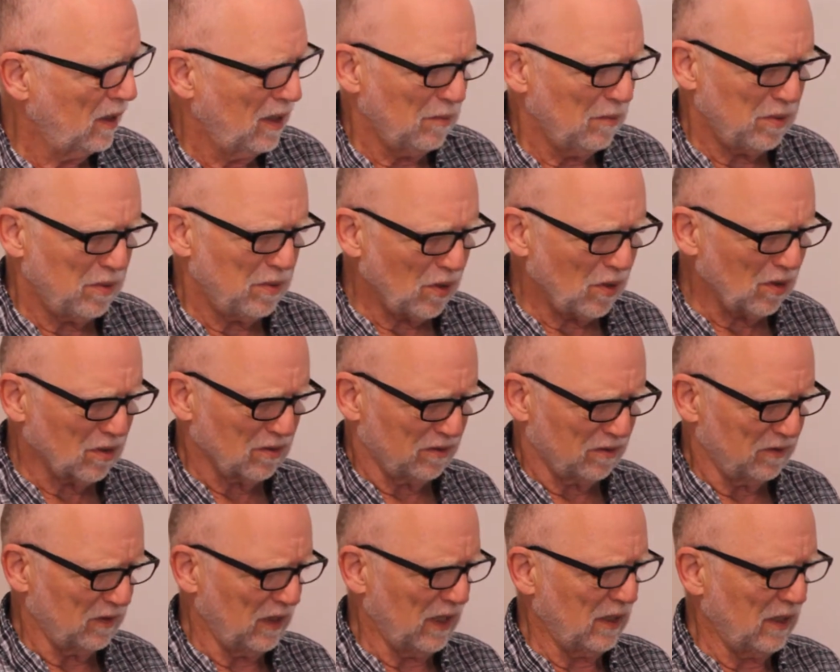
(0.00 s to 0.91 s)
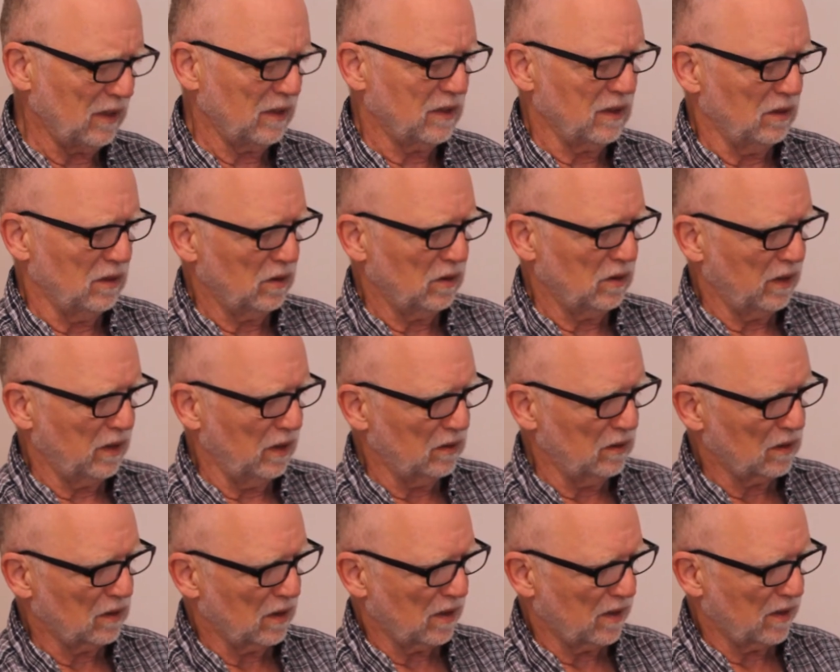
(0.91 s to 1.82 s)
beautiful, elegant looking
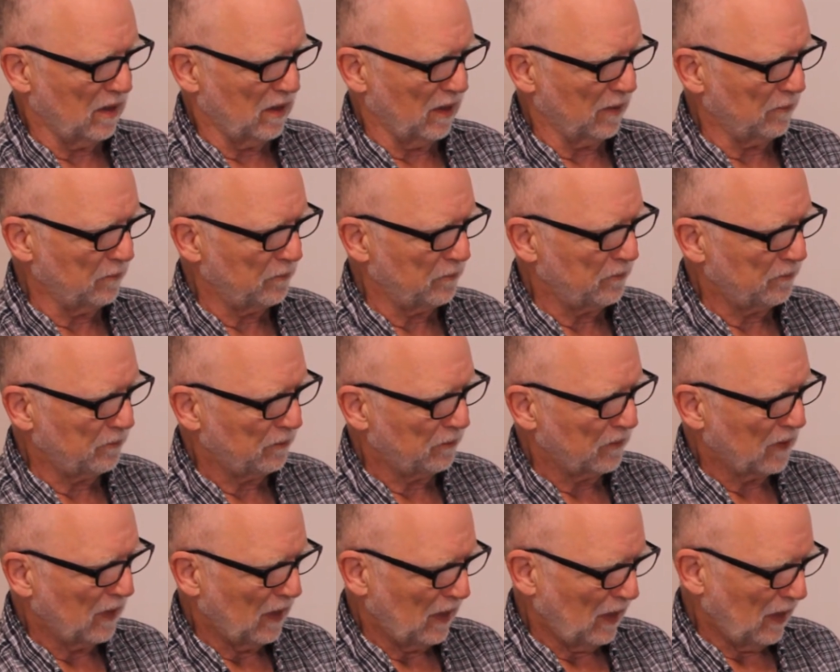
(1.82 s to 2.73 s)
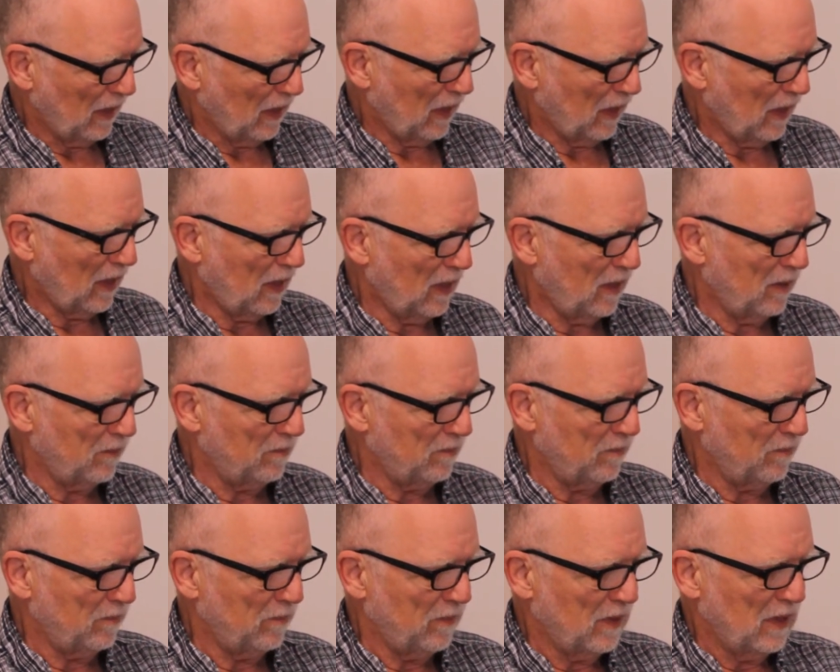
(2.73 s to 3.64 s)
little thing.
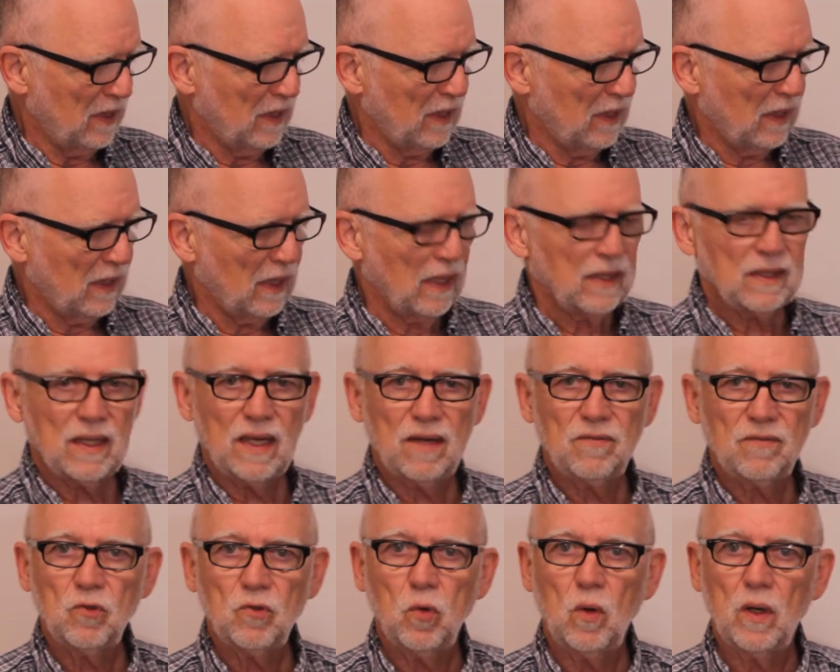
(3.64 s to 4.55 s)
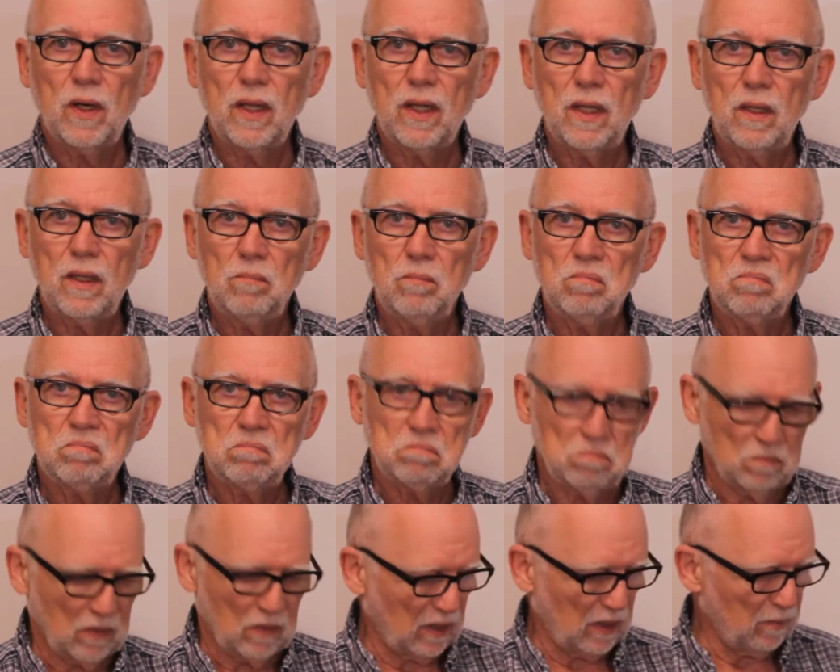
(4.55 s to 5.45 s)
Um, and the f20
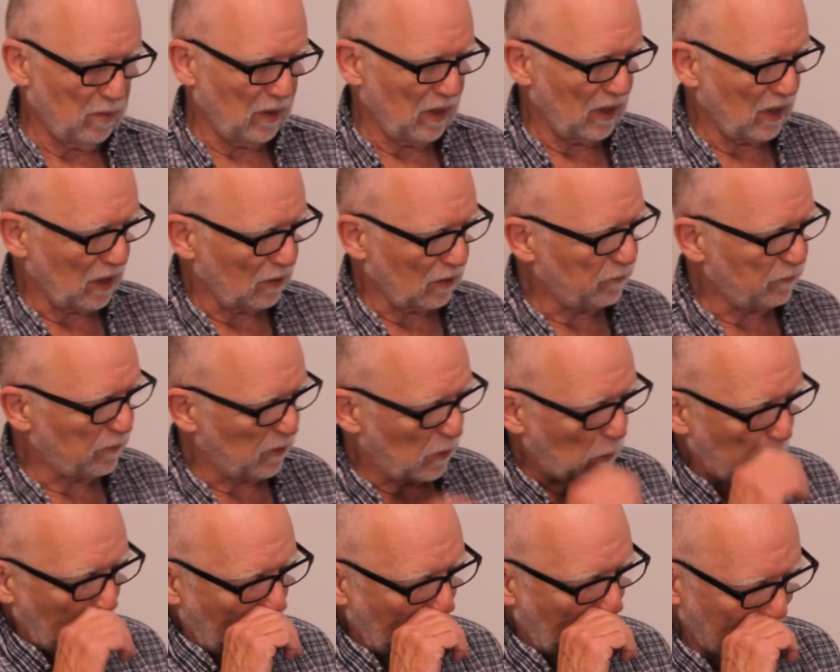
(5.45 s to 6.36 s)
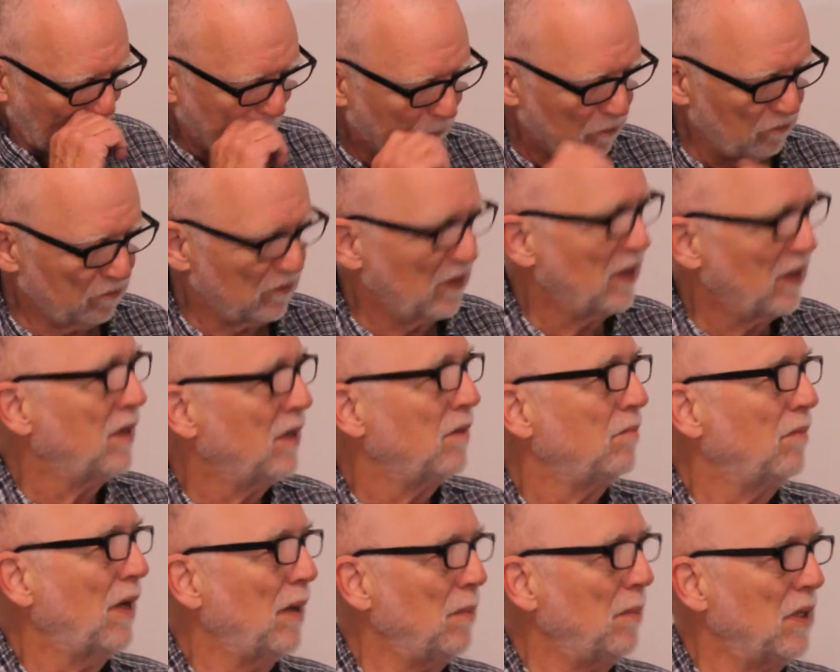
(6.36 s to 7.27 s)
may be helpful,
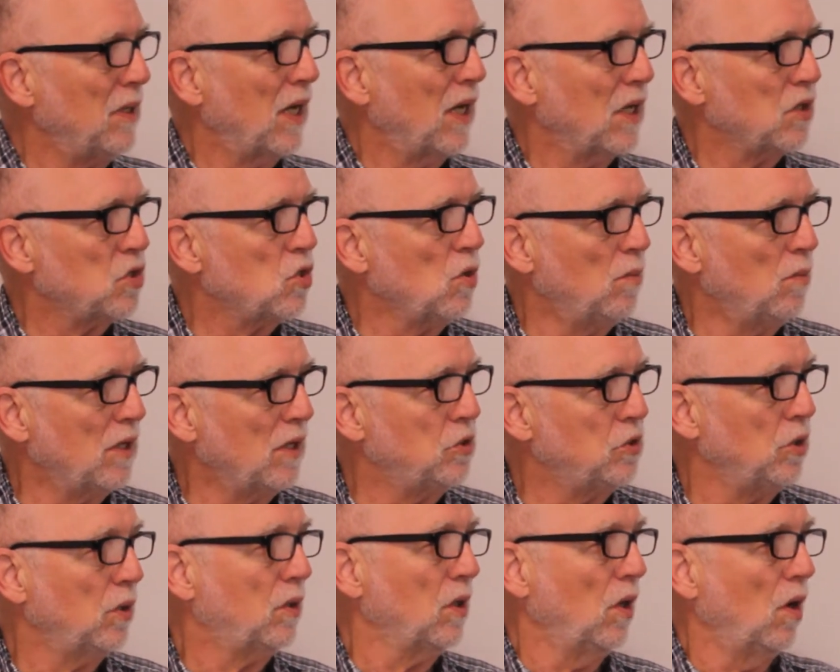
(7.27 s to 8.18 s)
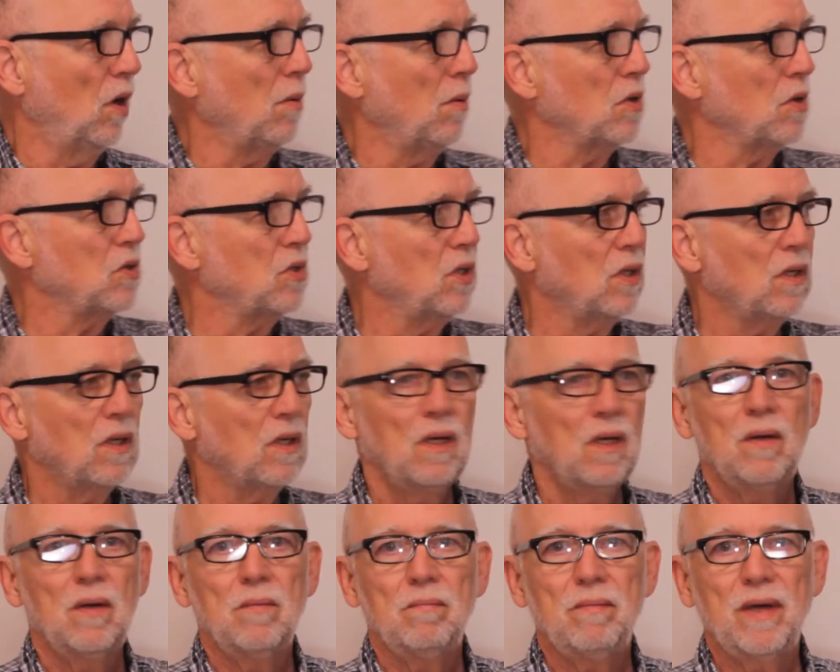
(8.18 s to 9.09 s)
maybe not so much. You could almost
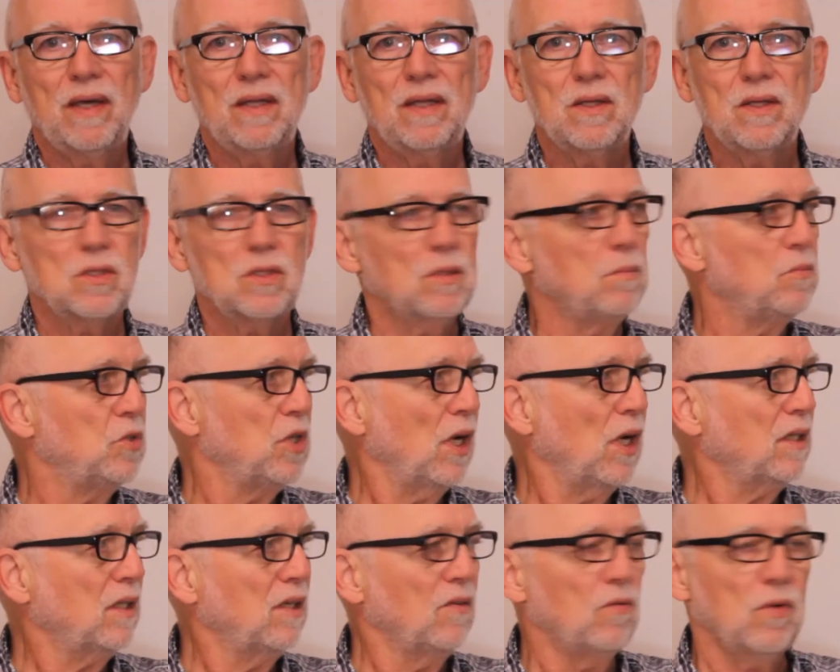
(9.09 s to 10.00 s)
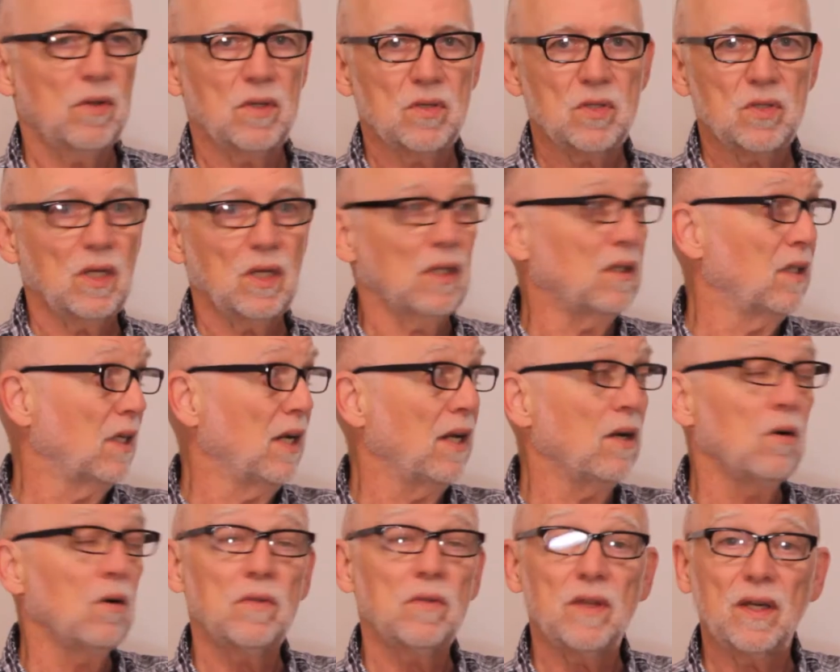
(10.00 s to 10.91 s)
make this objective with a singlet. I
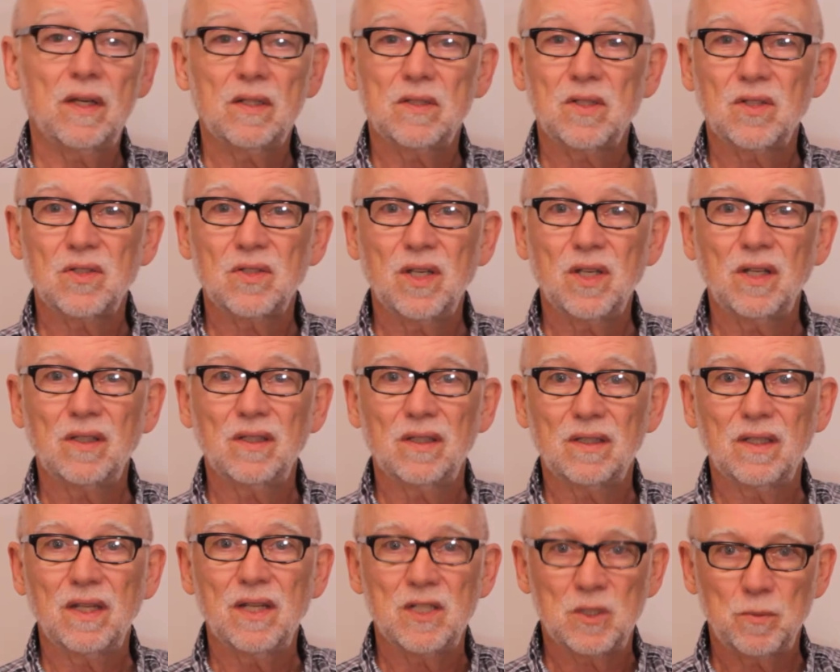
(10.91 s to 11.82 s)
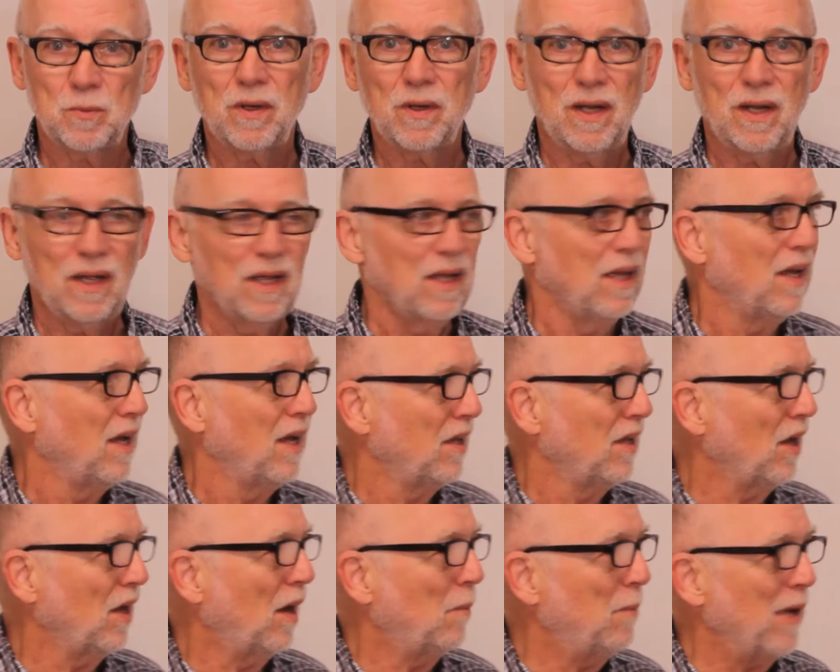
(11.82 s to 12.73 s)
don't think it's a singlet lens, but
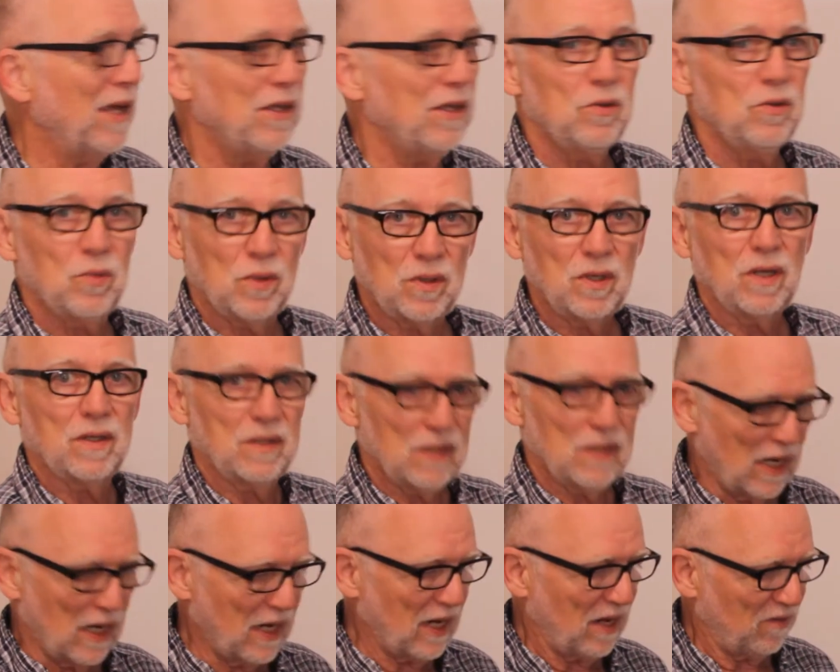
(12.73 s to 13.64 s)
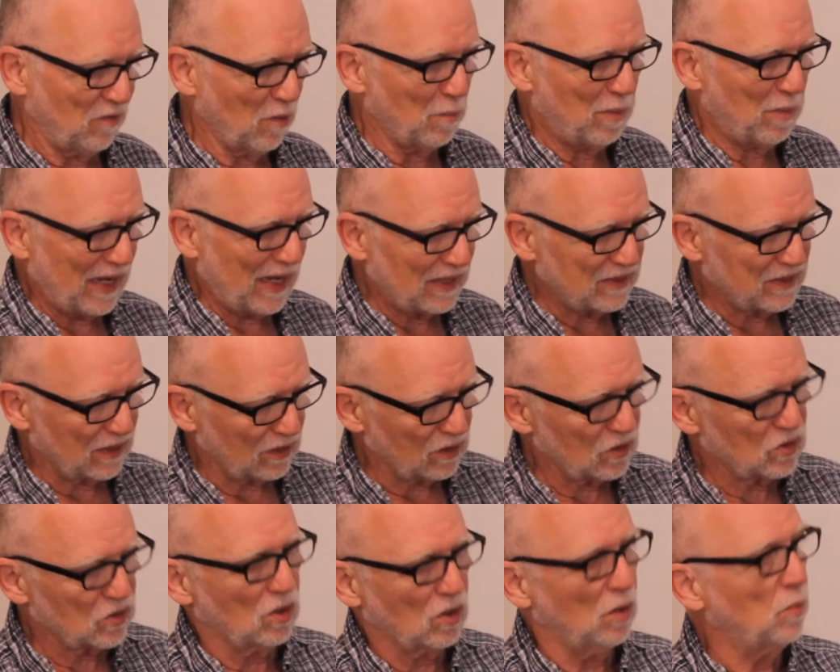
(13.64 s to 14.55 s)
I, I bet you would not have a bad
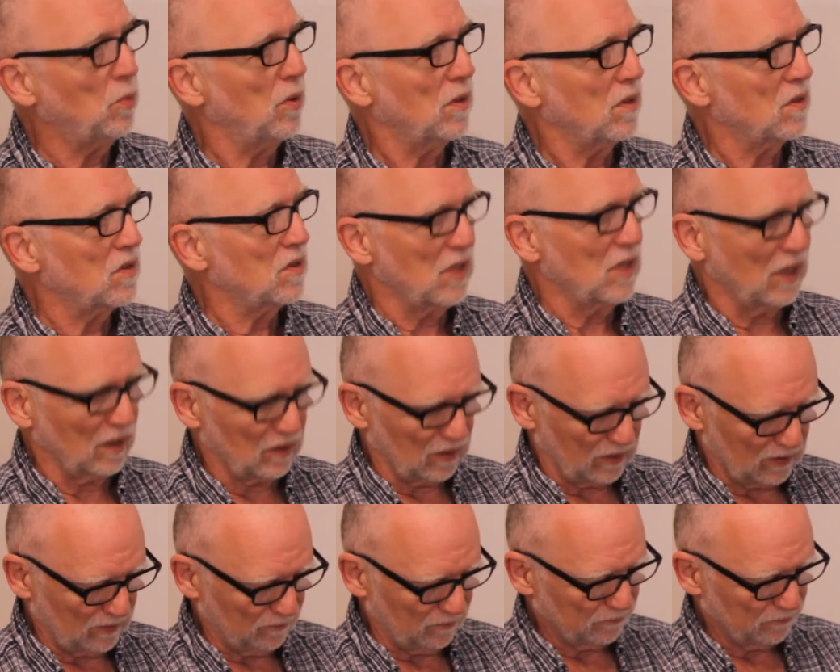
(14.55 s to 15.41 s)
telescope with a singlet.